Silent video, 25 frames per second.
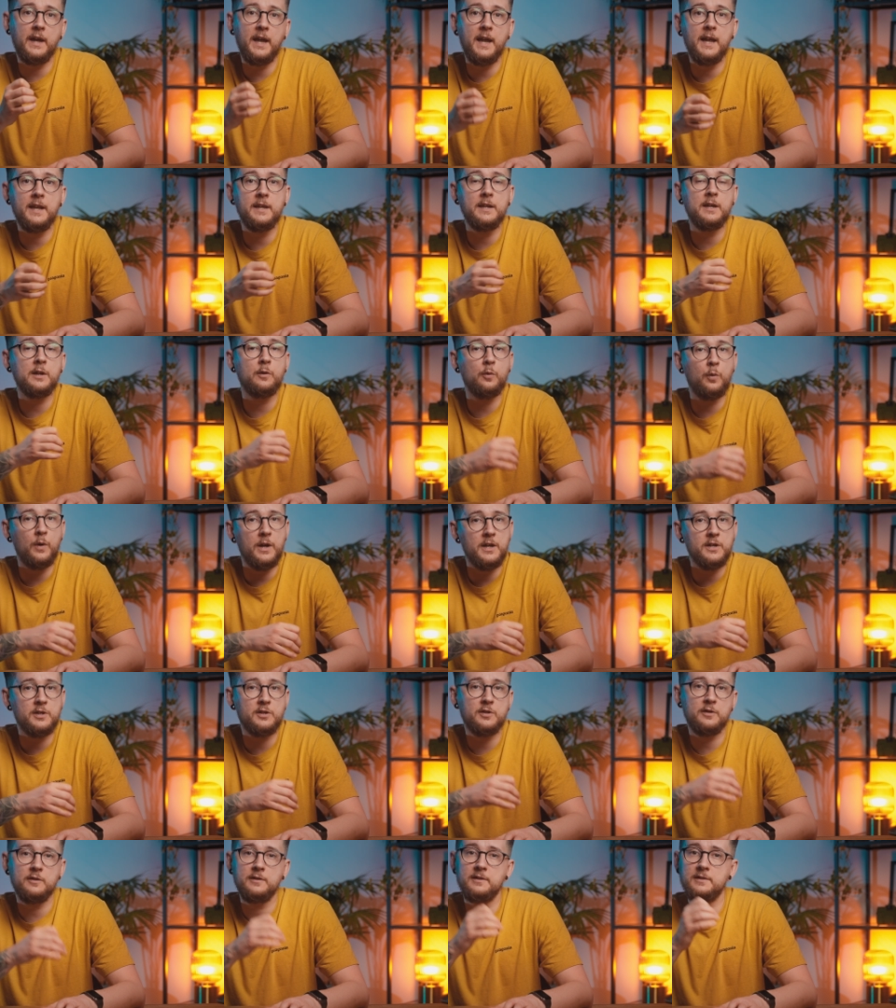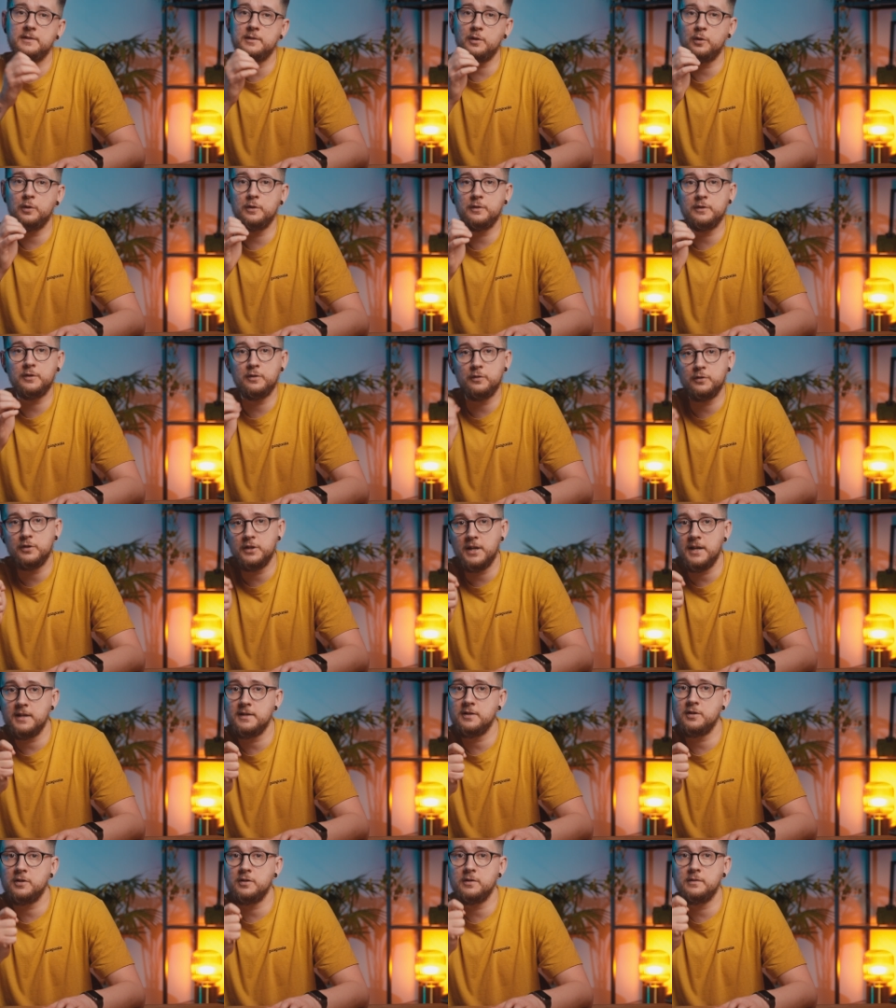any questions or
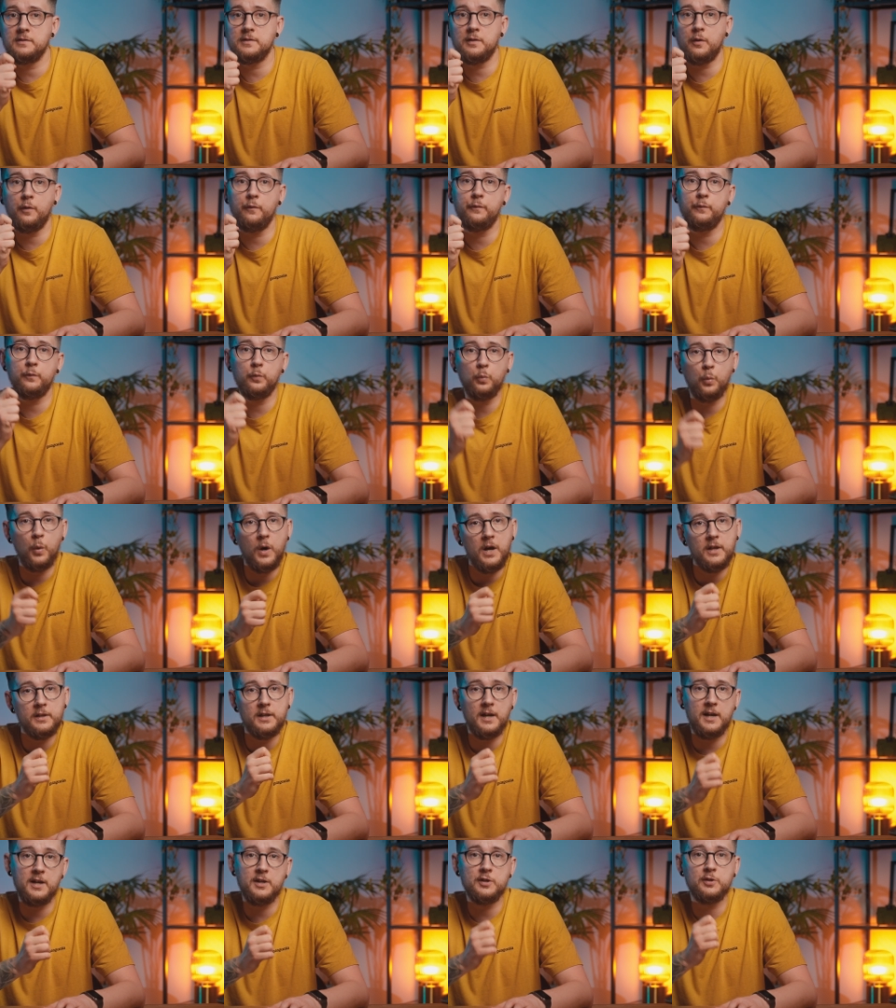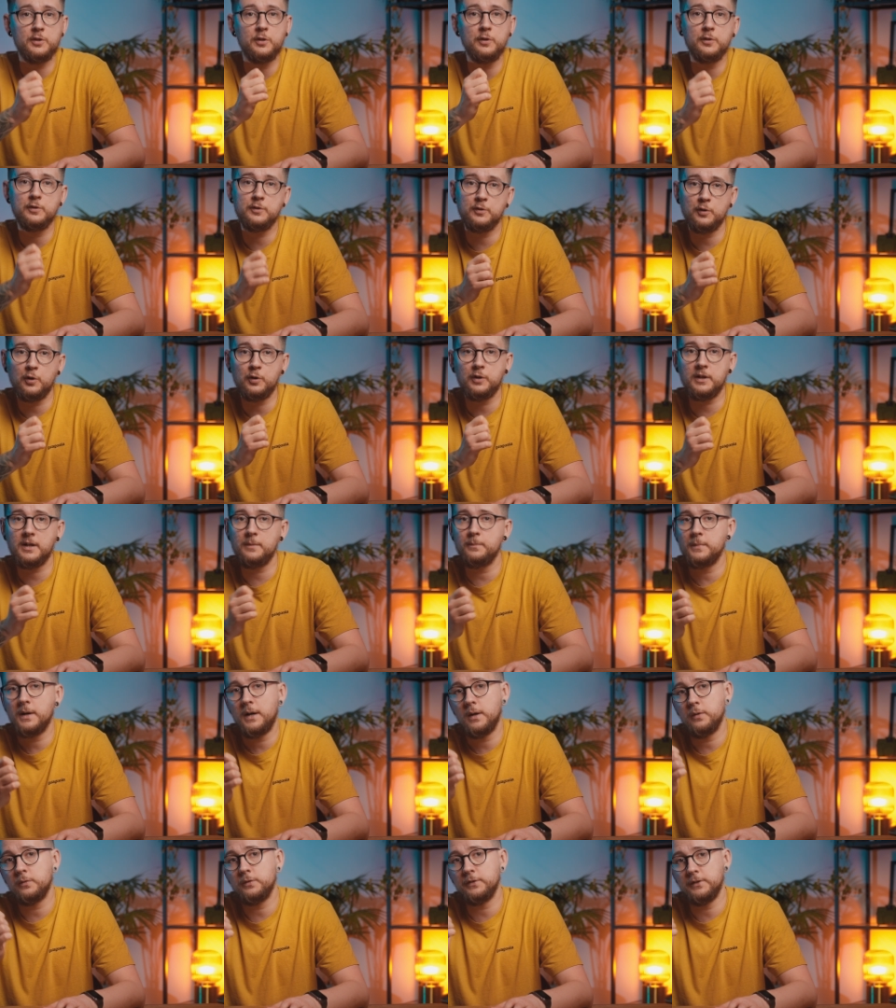suggestions of what I should talk
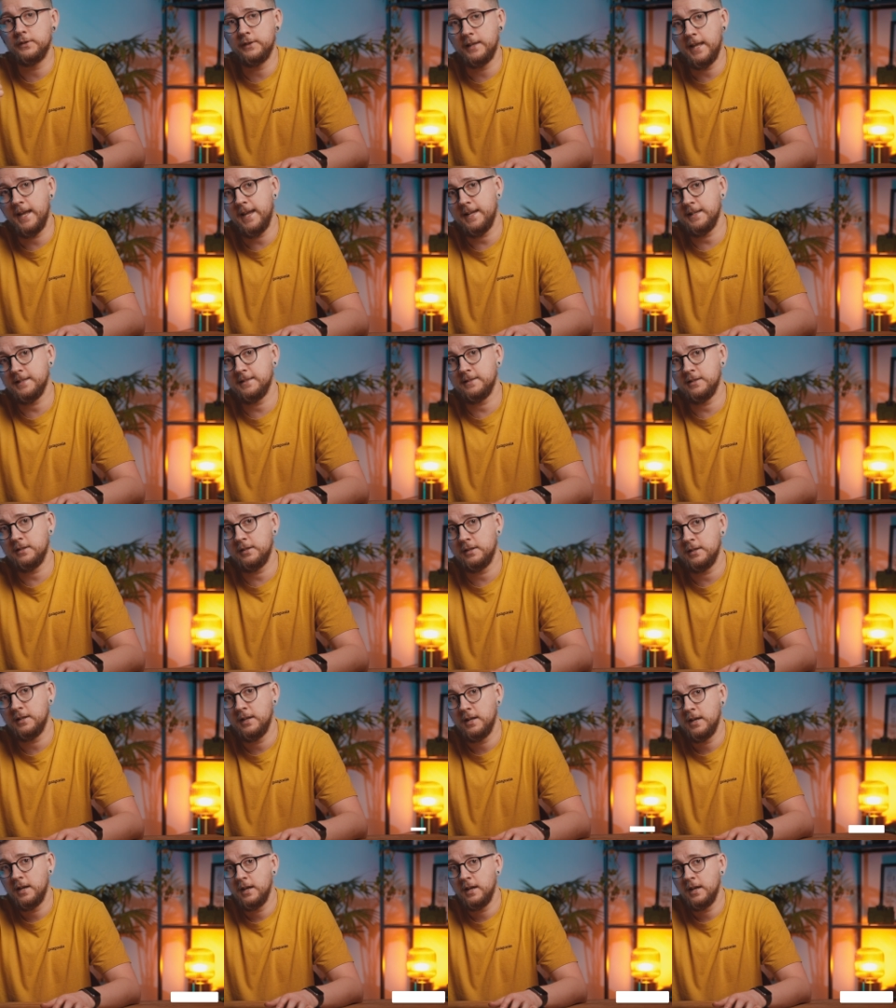about next.